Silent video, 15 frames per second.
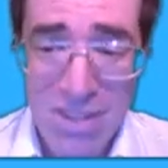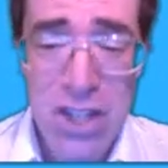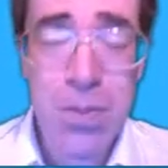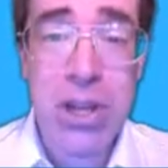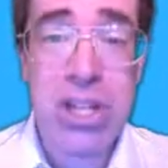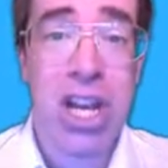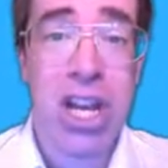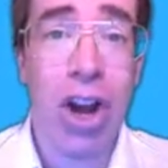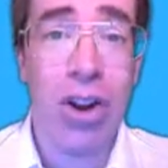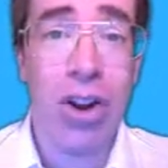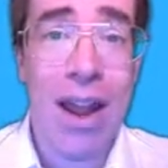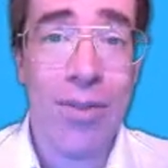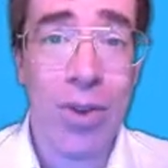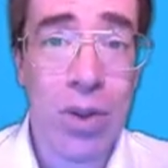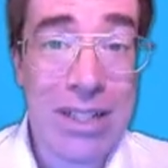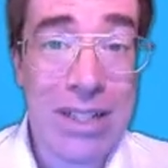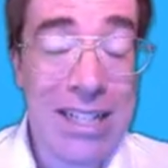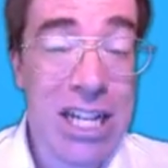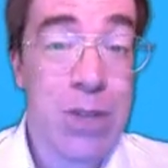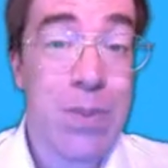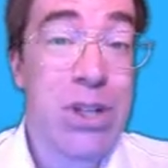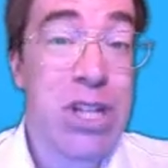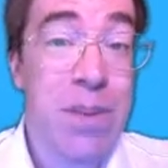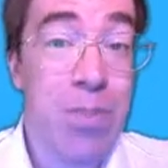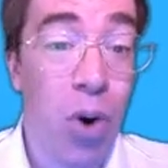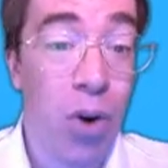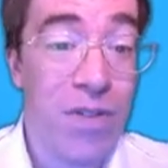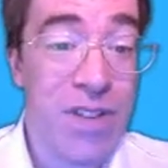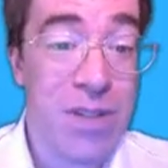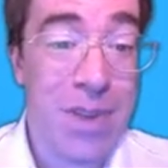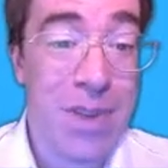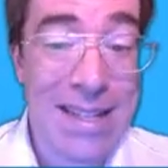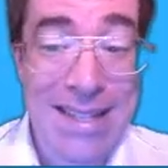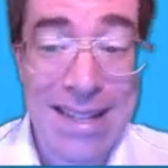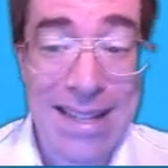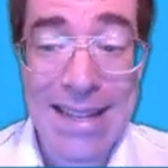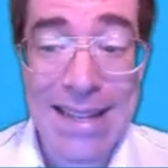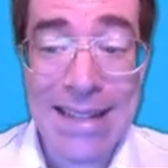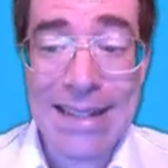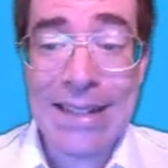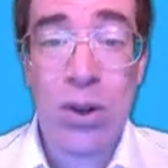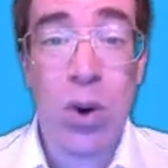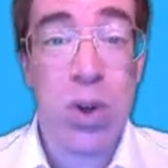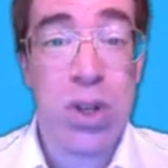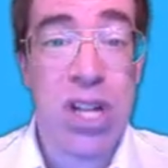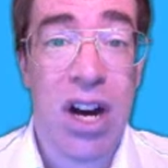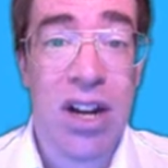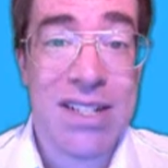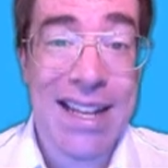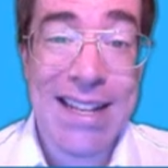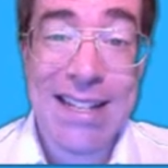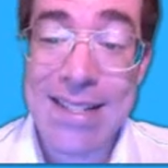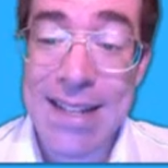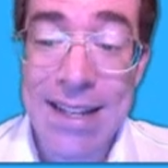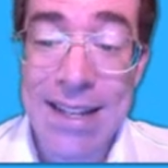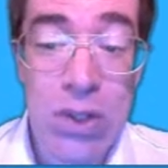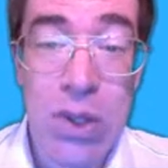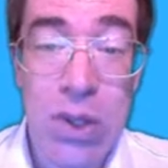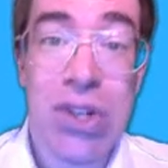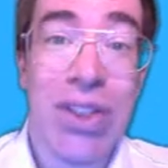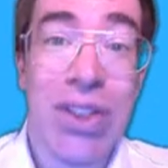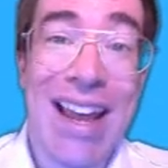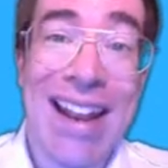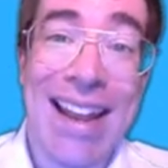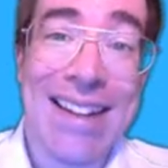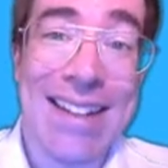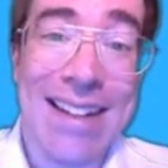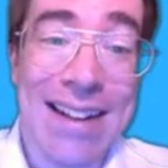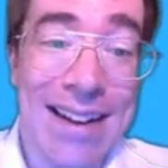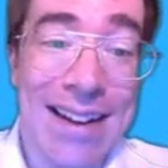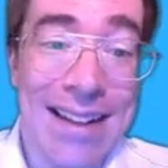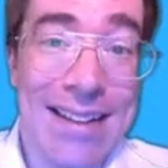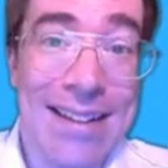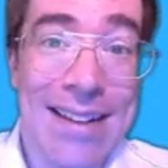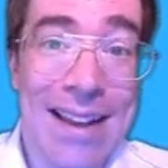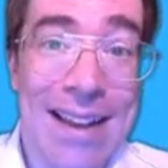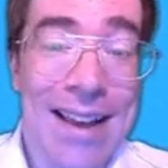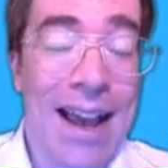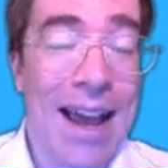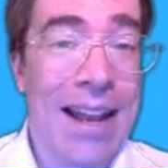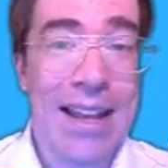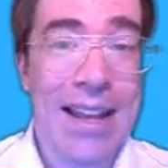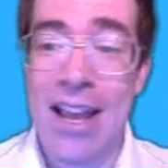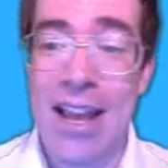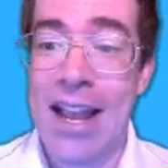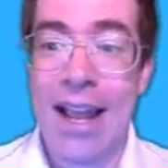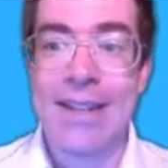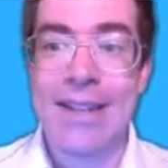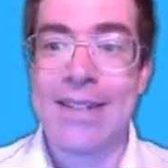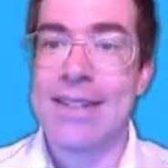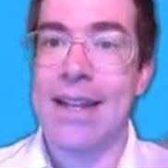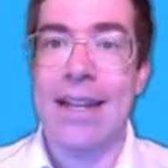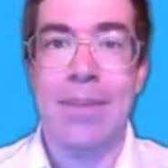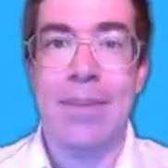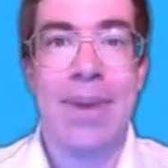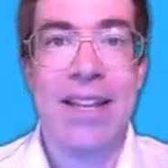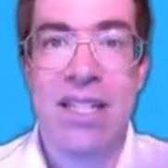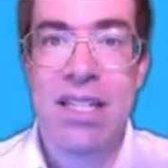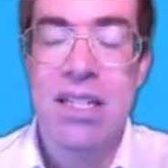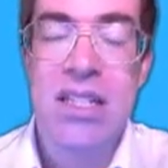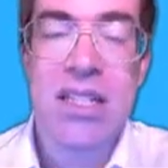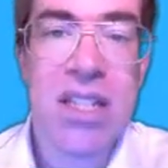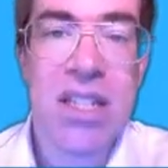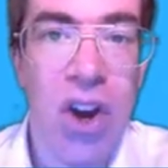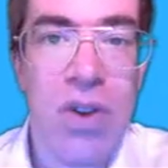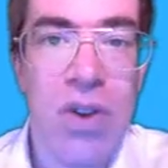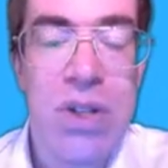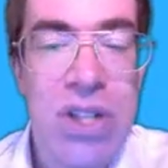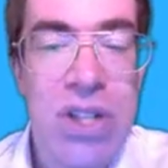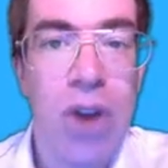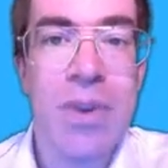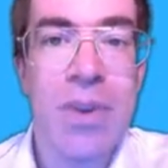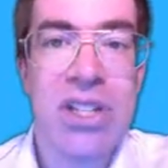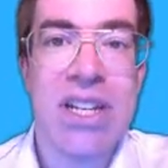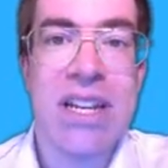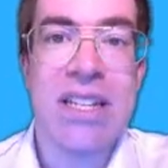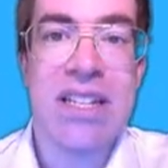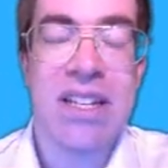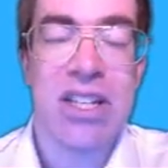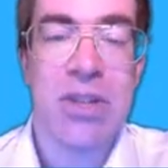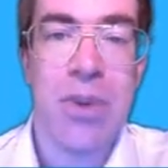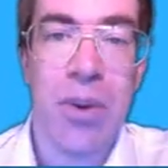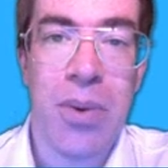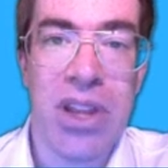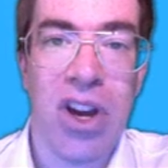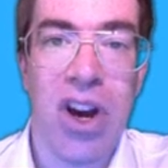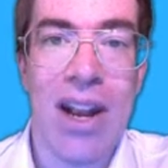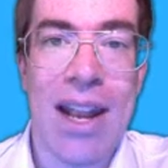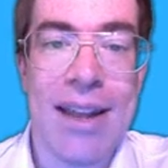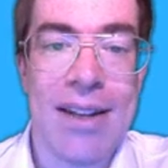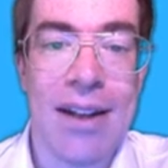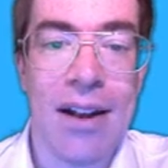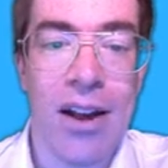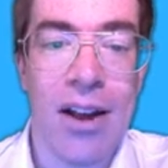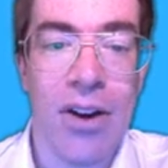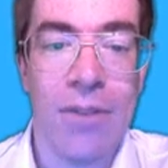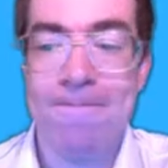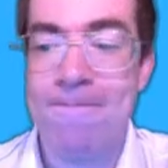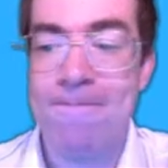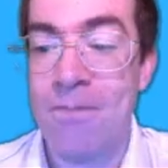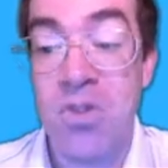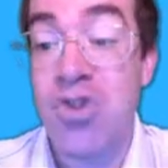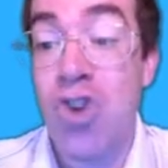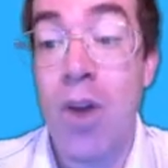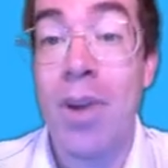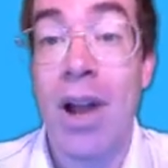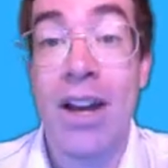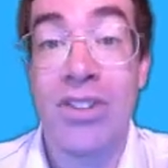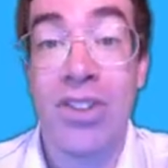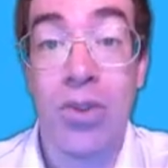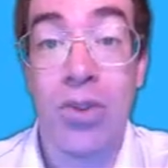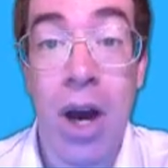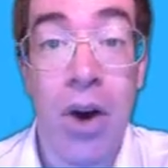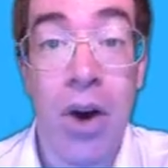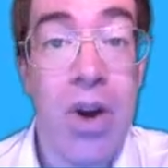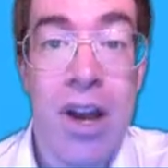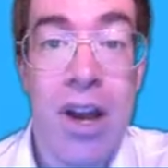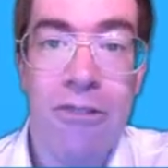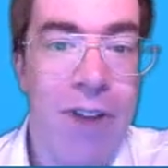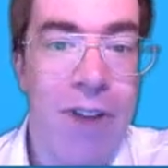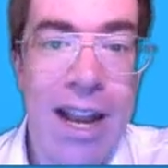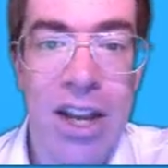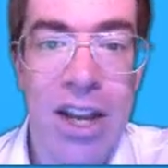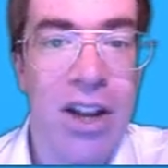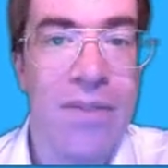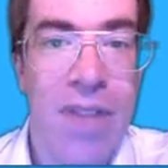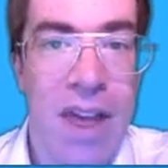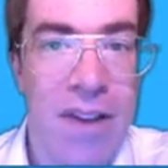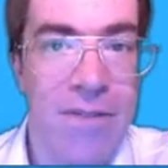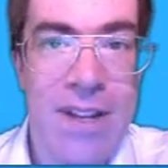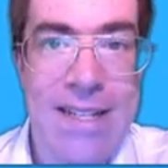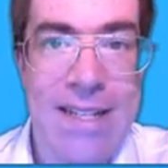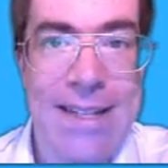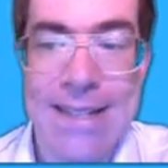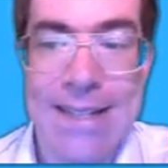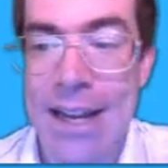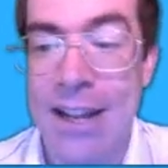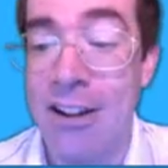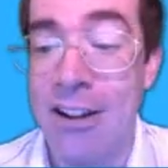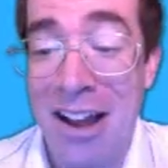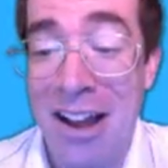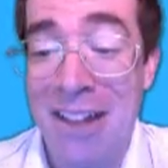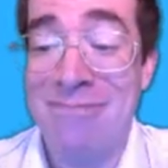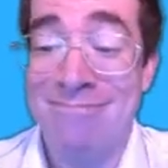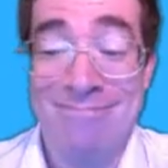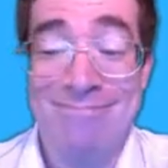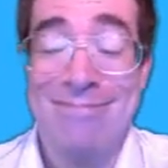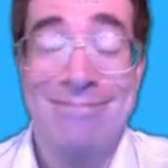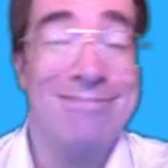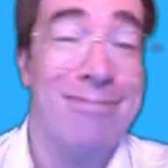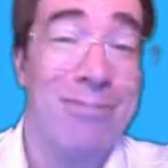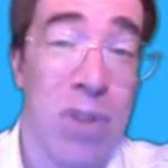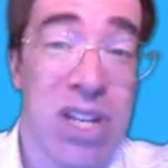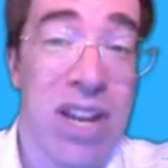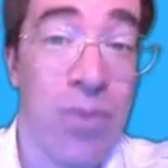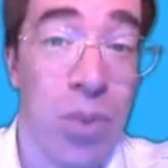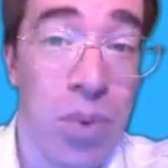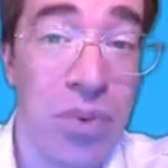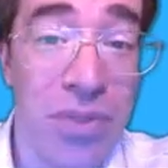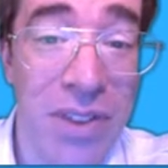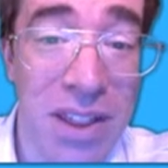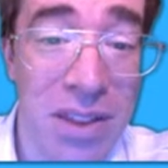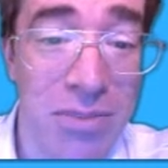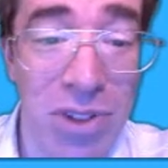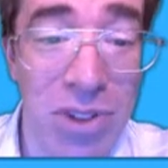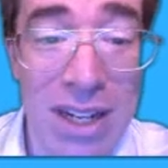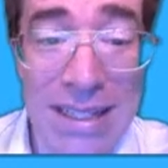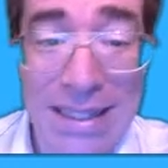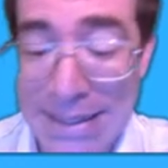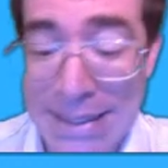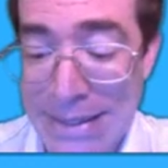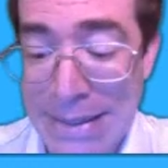especially at low level, especially in poor visibility or dark days. Switch on that landing light, and it instantly, planes are so much easier to spot when they've got a landing light on. Strobe lights as well, really good if they're fitted. I wish everyone would fit them, really.